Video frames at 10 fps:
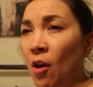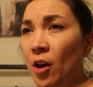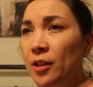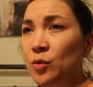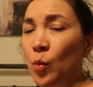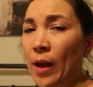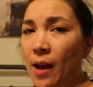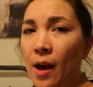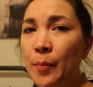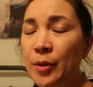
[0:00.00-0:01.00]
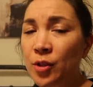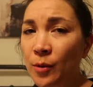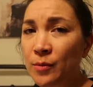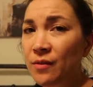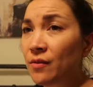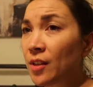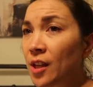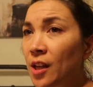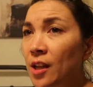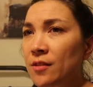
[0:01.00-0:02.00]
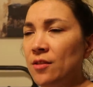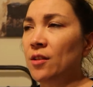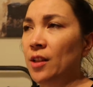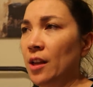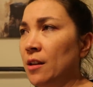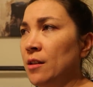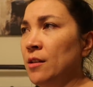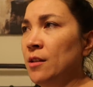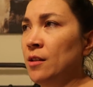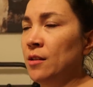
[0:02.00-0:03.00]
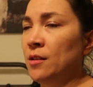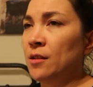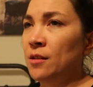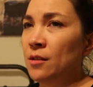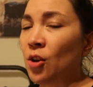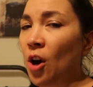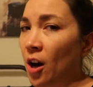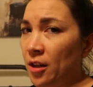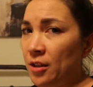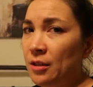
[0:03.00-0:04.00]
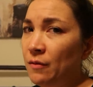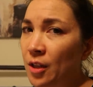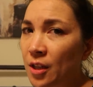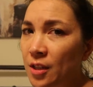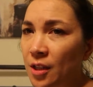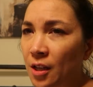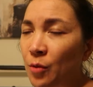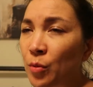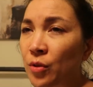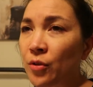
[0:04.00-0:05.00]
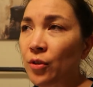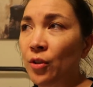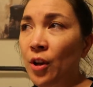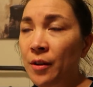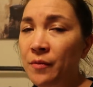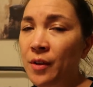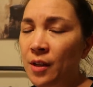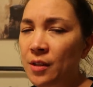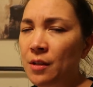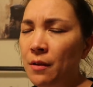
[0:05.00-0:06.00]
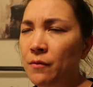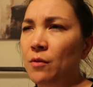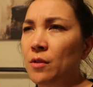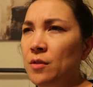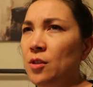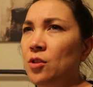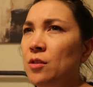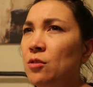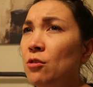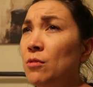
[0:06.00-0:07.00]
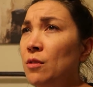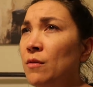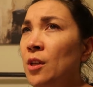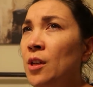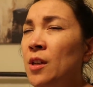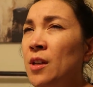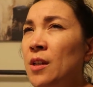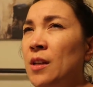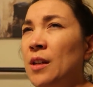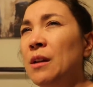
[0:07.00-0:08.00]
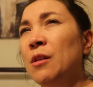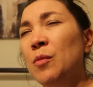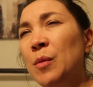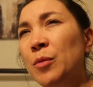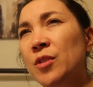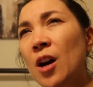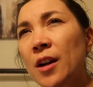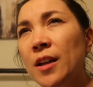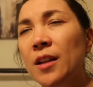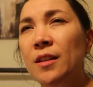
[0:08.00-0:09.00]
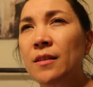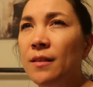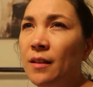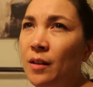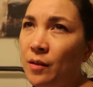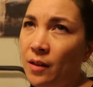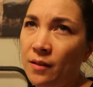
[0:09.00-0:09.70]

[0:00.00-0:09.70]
on its way up in terms of vegan. It's not like the hottest vegan city, but there are a lot of vegans here, I've noticed, like just in terms of hearing people talking, seeing